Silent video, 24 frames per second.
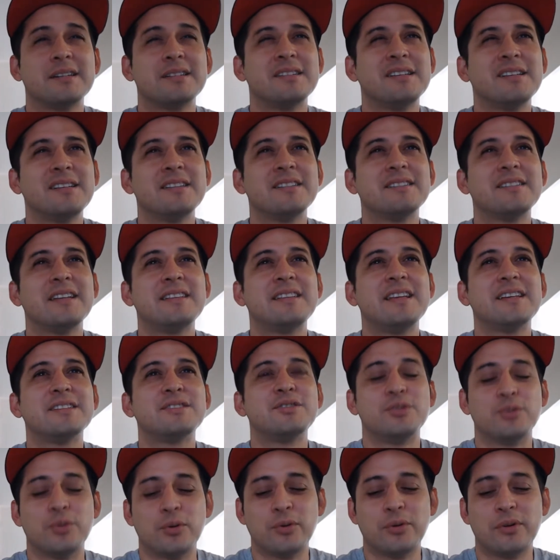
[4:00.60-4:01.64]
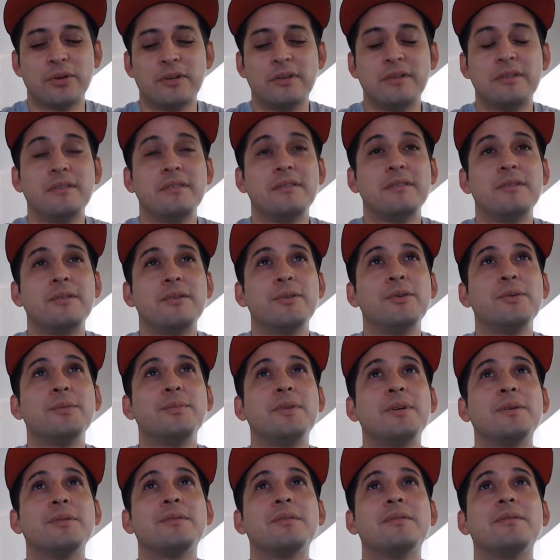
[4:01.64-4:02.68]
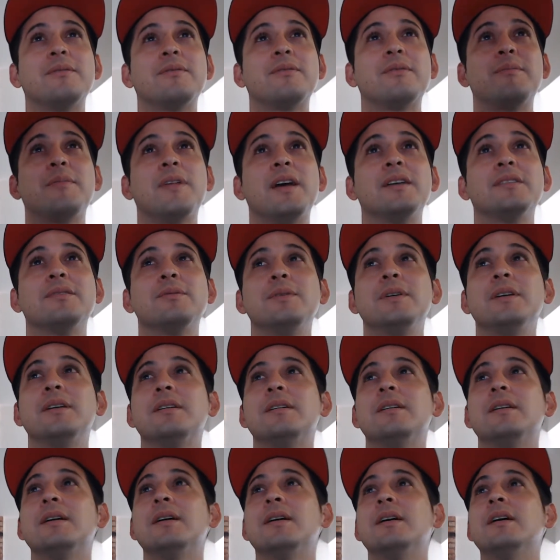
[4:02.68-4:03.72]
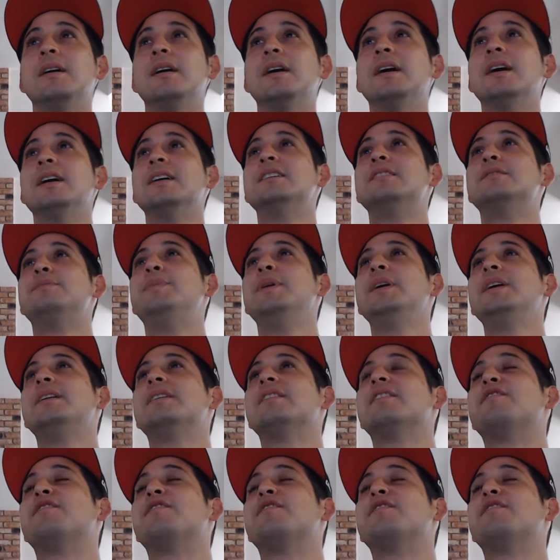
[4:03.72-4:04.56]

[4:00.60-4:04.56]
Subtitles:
Is that sword group there from last week? Speaking of